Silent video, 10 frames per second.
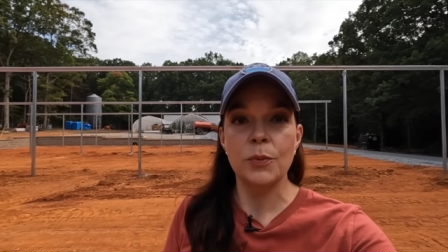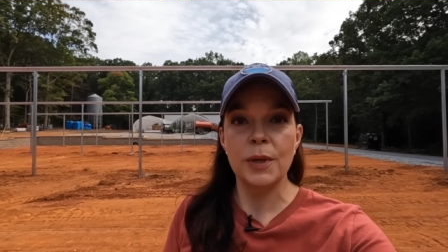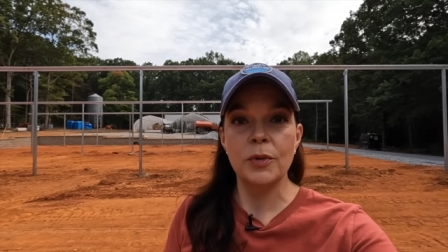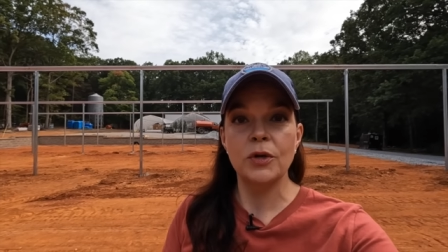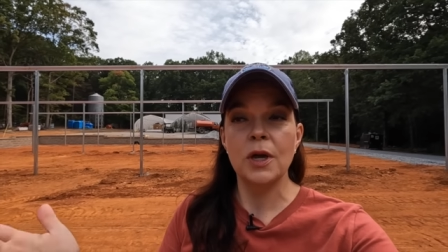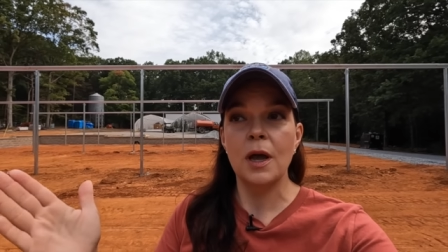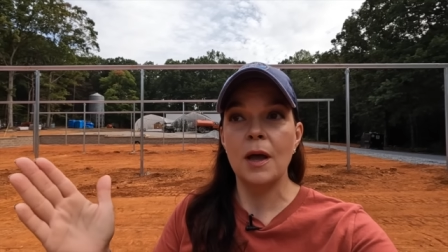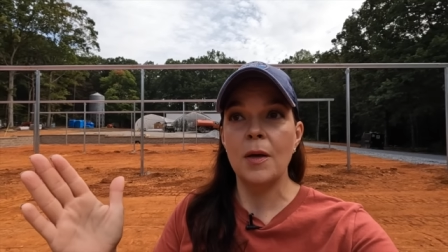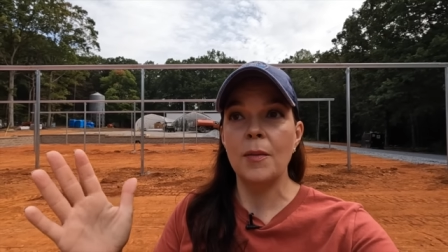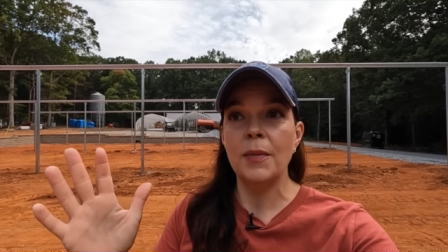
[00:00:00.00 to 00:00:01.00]
Remember,
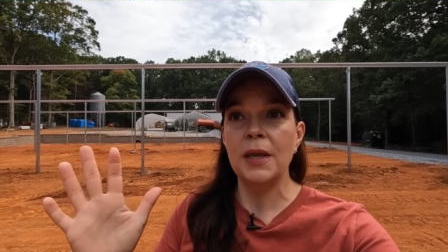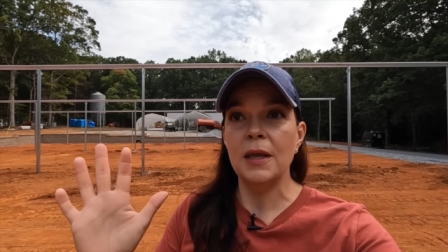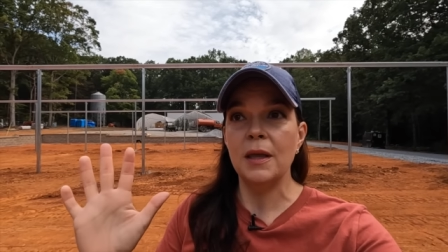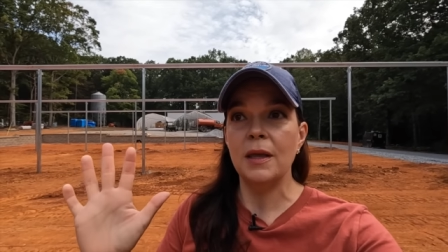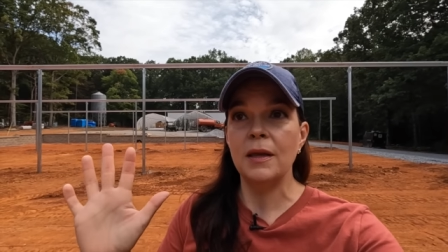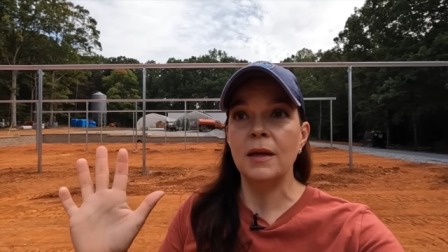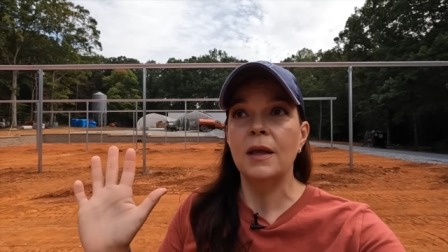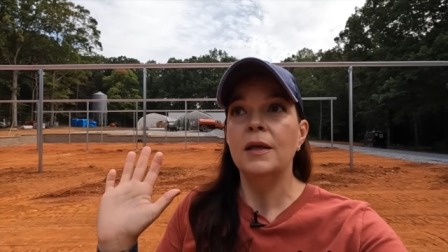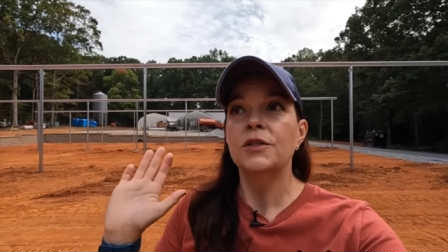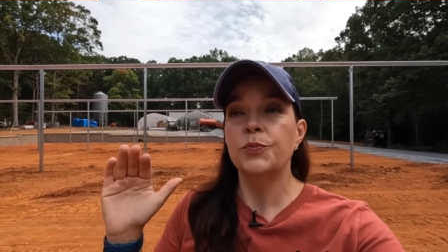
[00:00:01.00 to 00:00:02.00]
come in
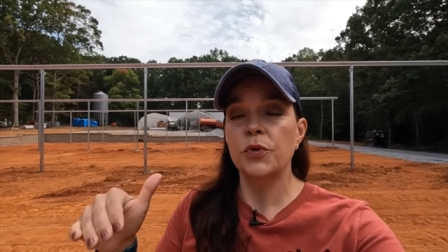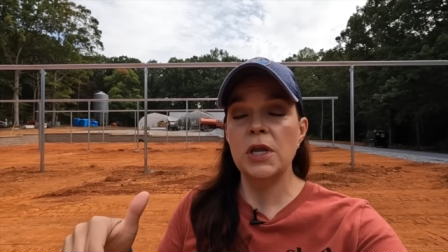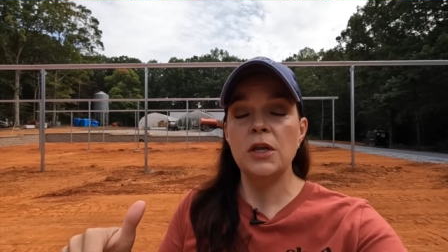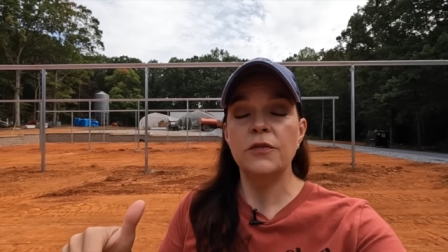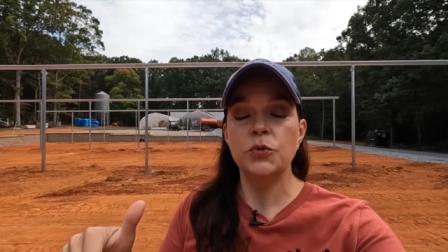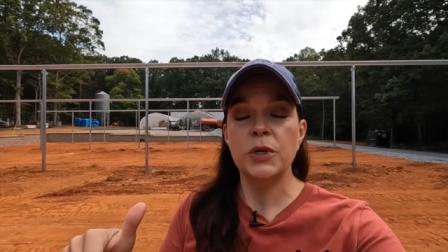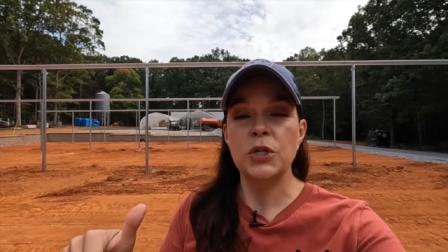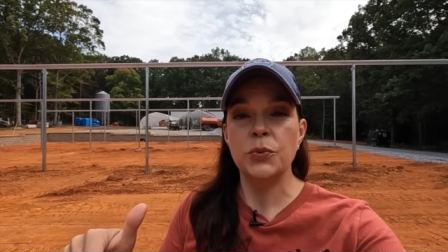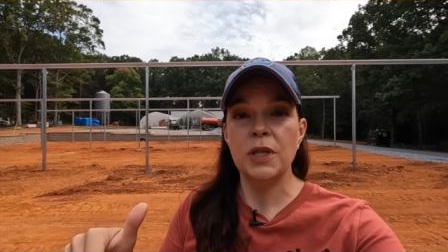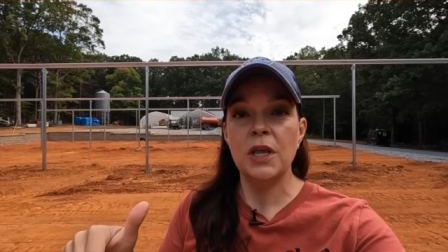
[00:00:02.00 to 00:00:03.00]
spring of
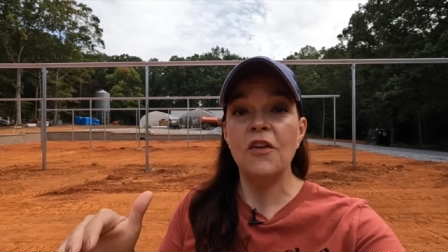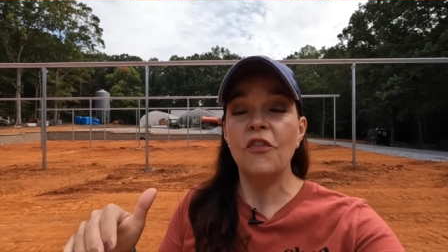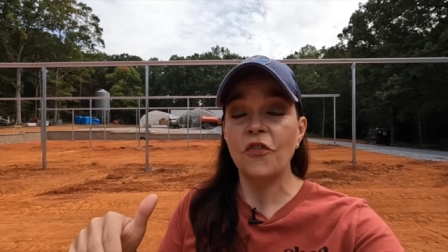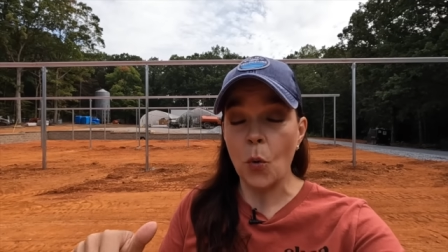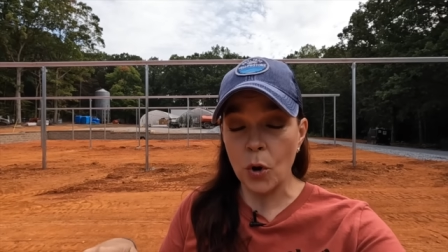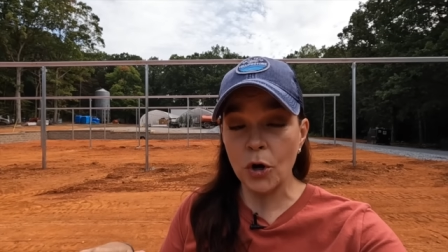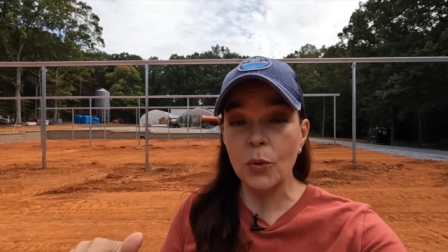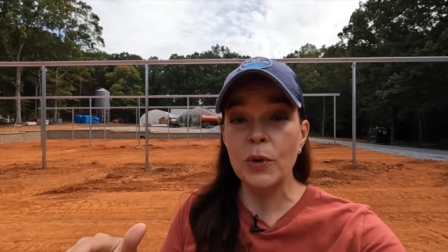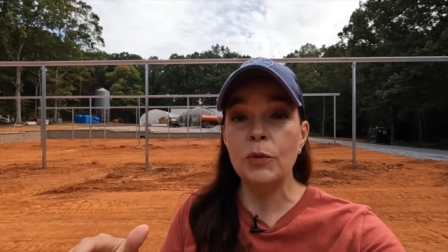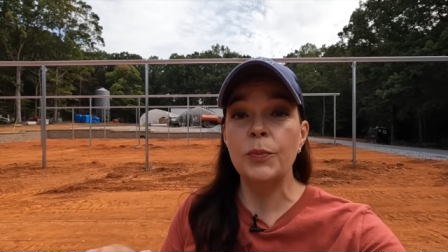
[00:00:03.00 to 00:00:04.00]

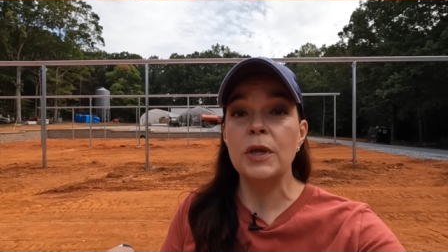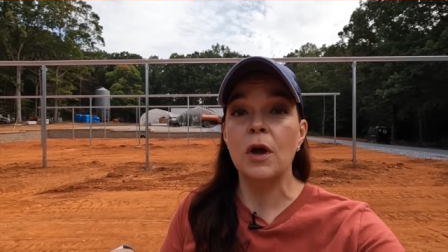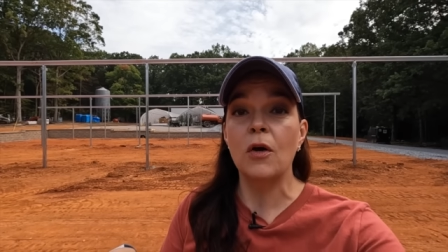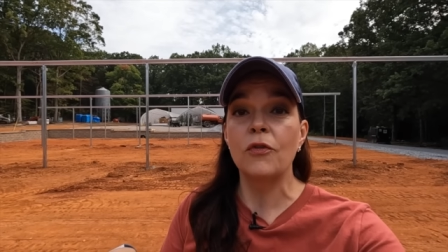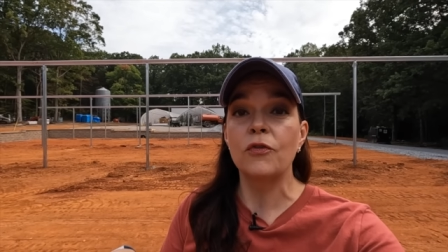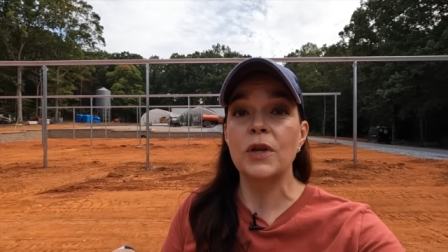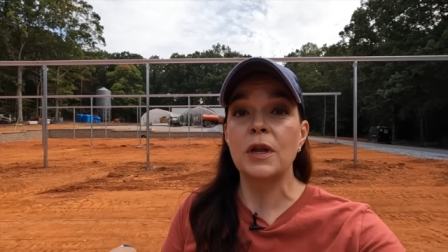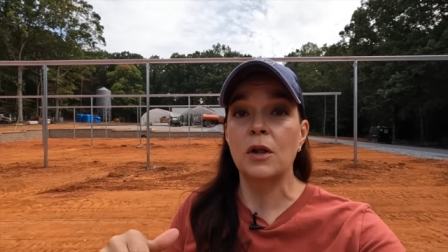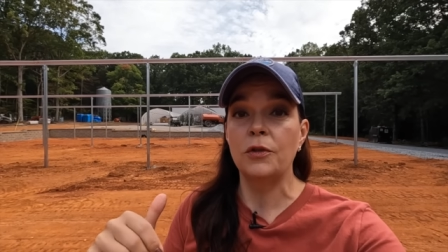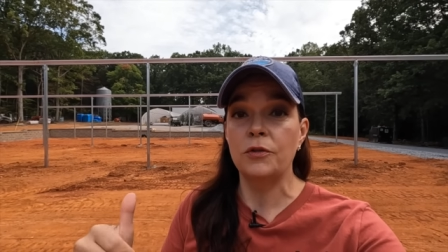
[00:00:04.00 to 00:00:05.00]
2024, we will be
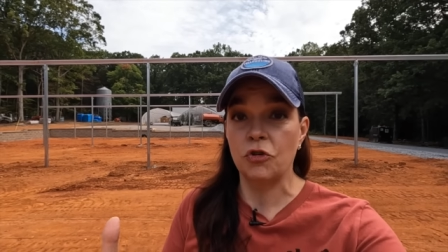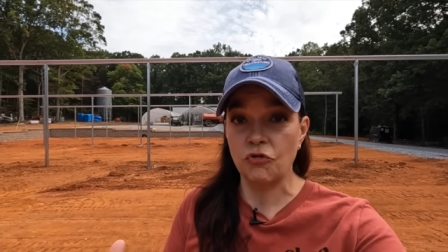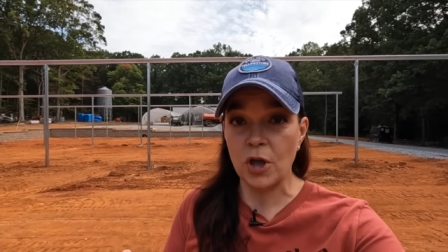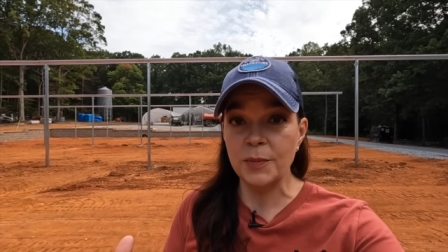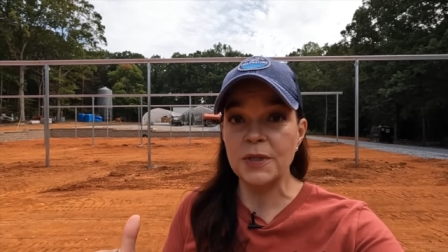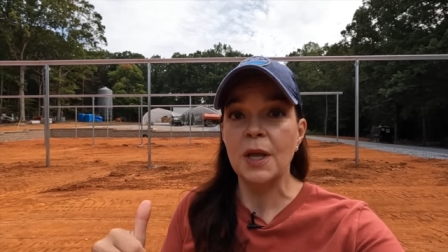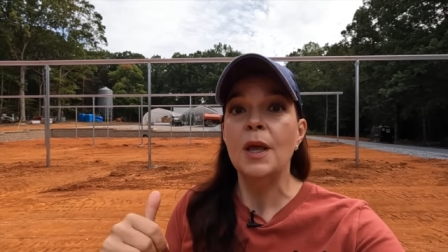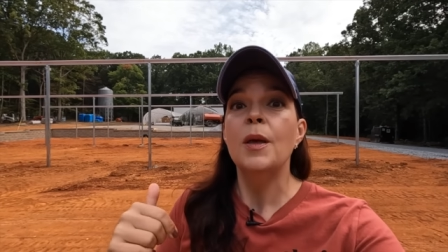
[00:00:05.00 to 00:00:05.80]
offering not only the shrubs,